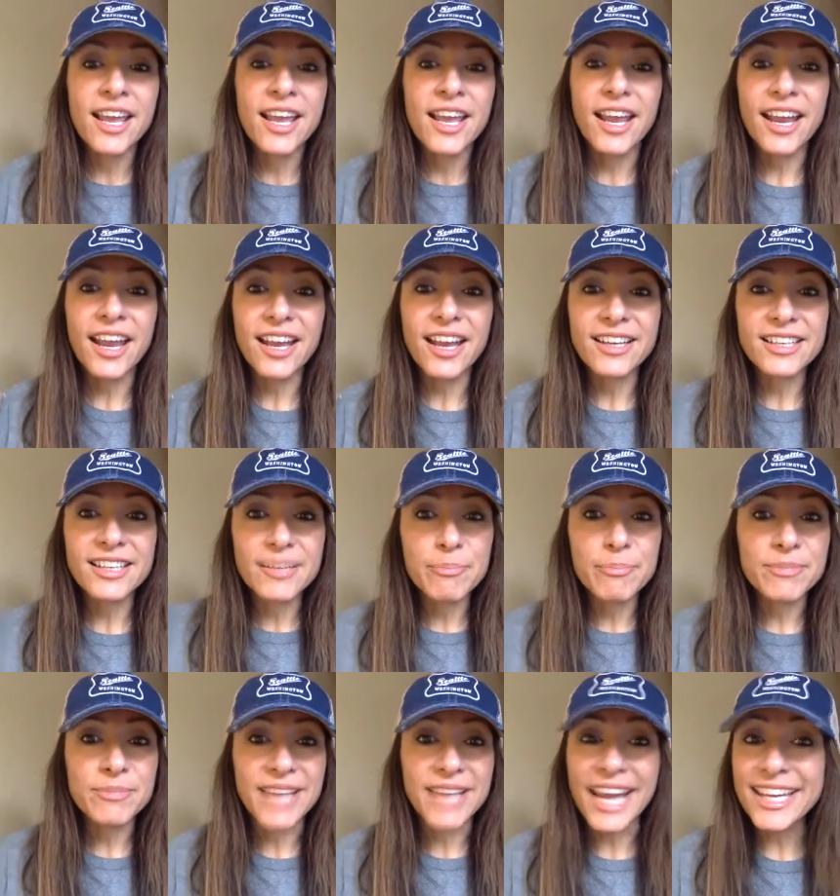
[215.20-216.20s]
and
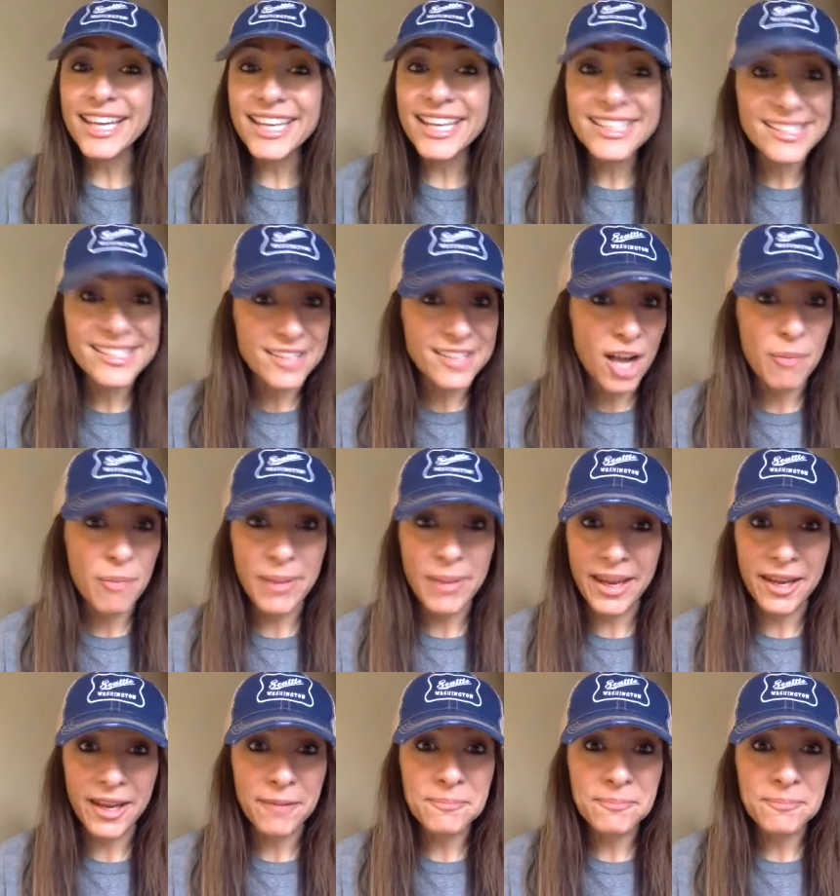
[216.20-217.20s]
Nike does not
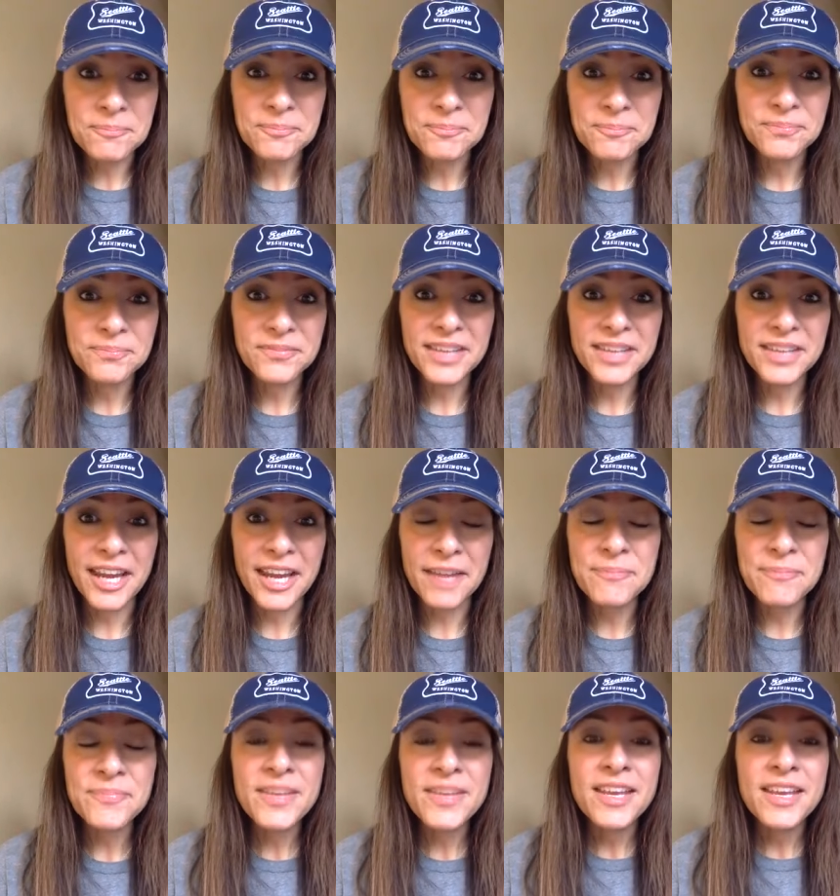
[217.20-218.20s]
pay him.
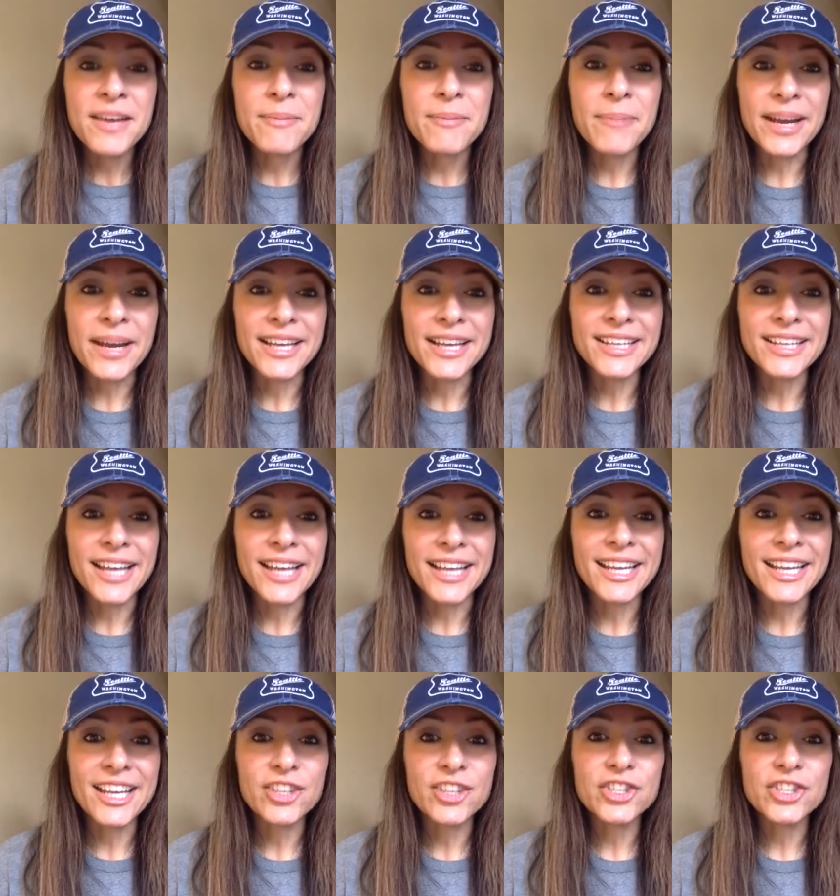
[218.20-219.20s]
Okay, but yet
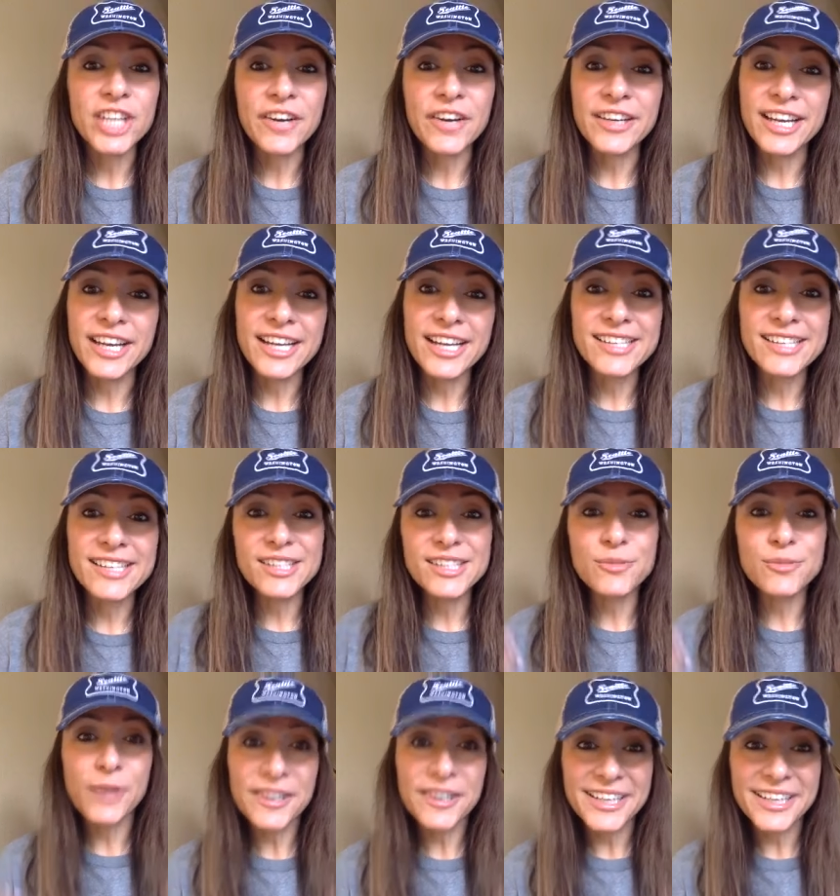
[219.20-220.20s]
he's sharing it because
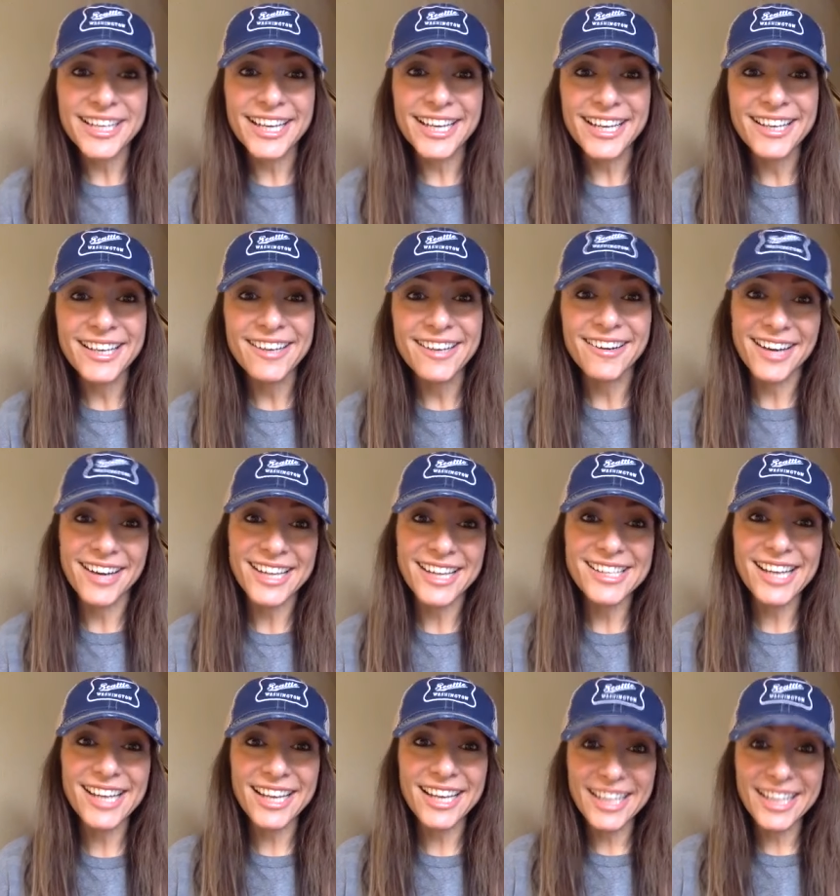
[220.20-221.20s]
he's wearing it right?
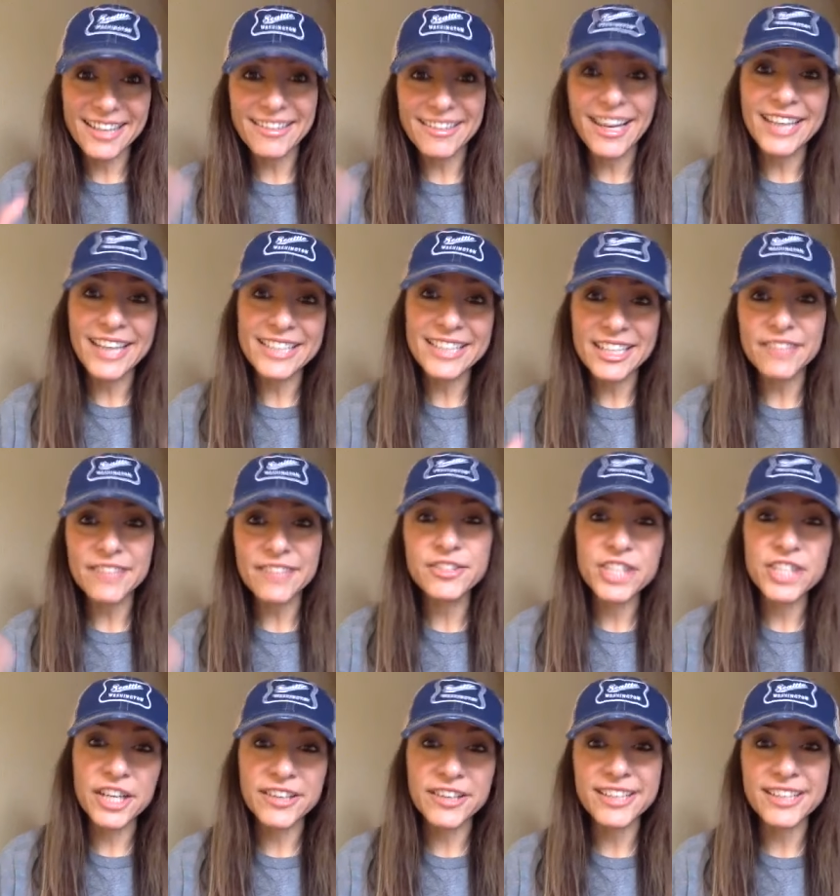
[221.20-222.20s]
Kind of get the idea of
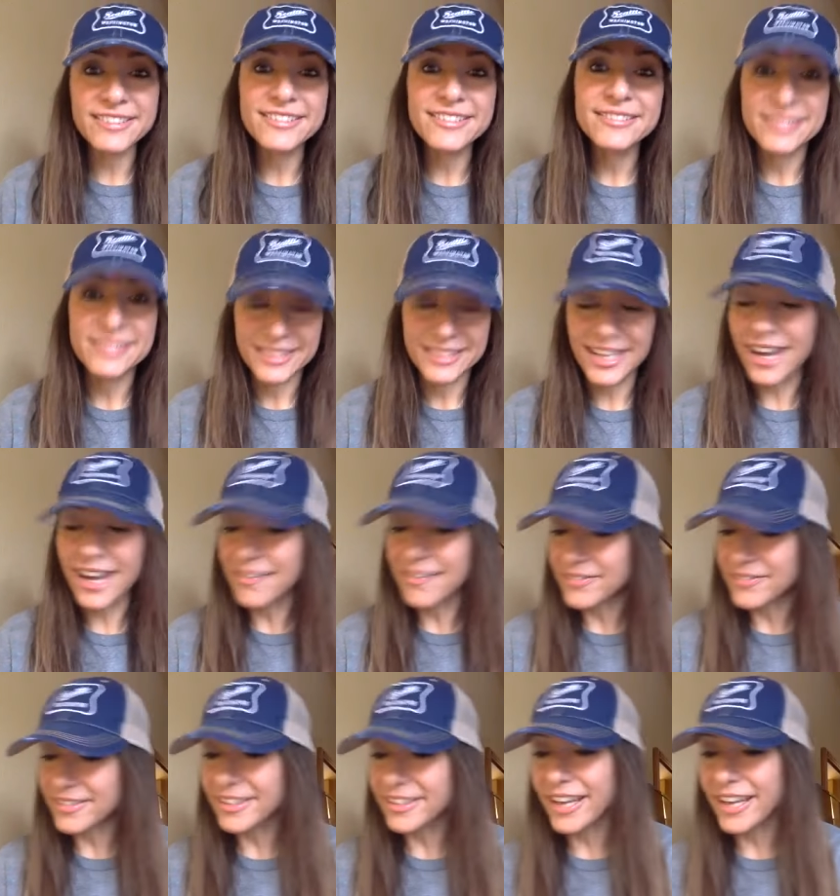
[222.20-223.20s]
sharing? Yeah?
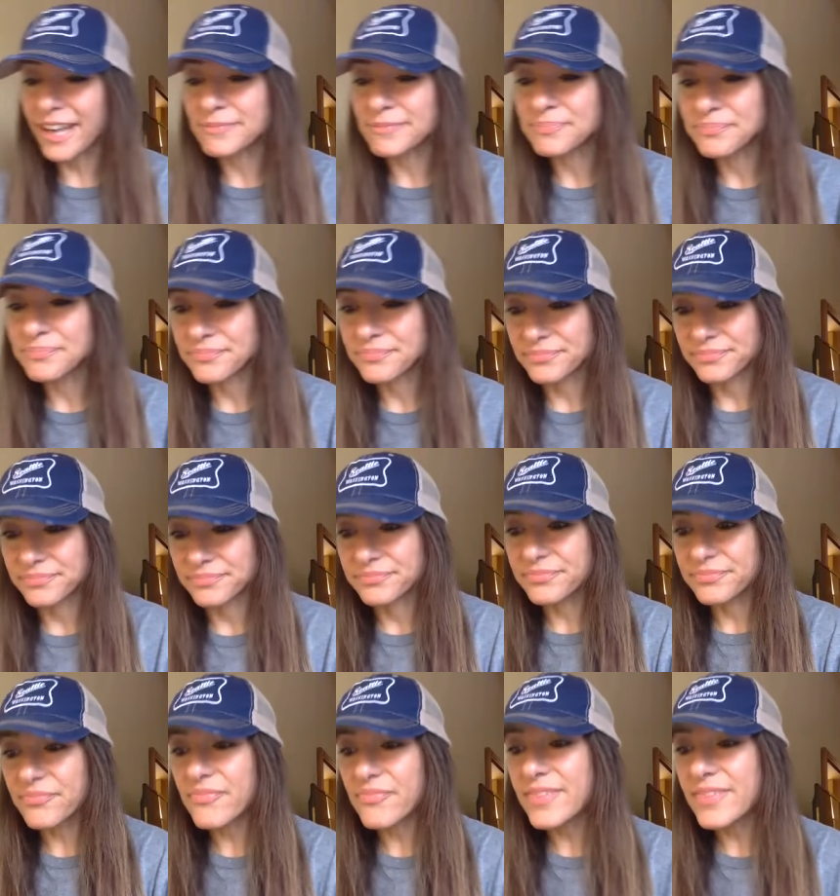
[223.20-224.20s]
Okay.
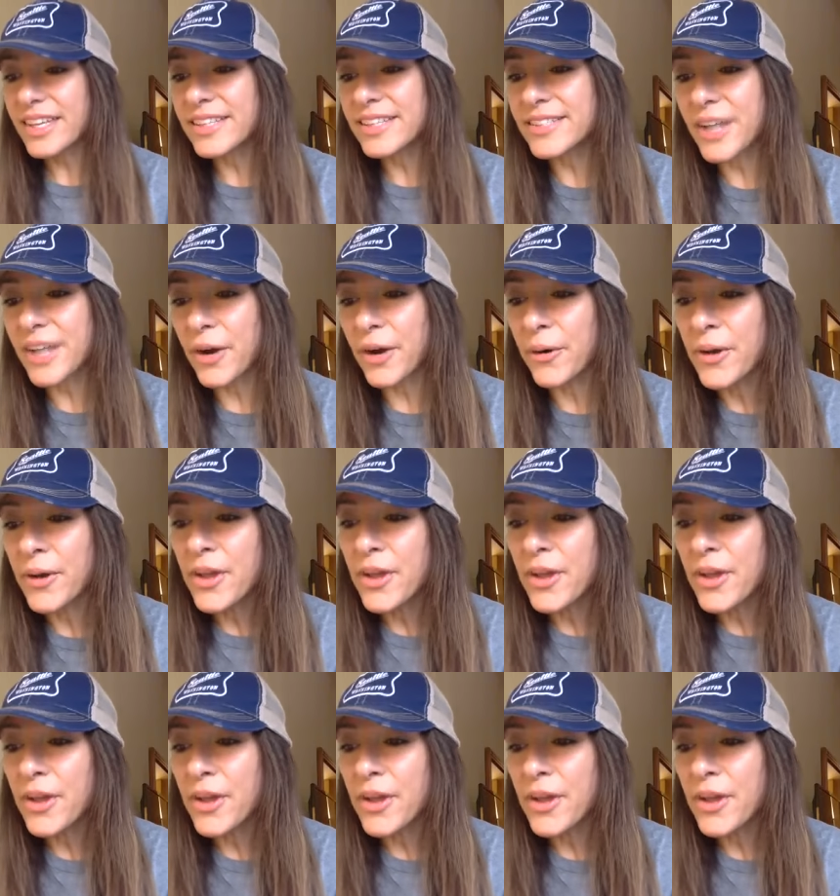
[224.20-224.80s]
So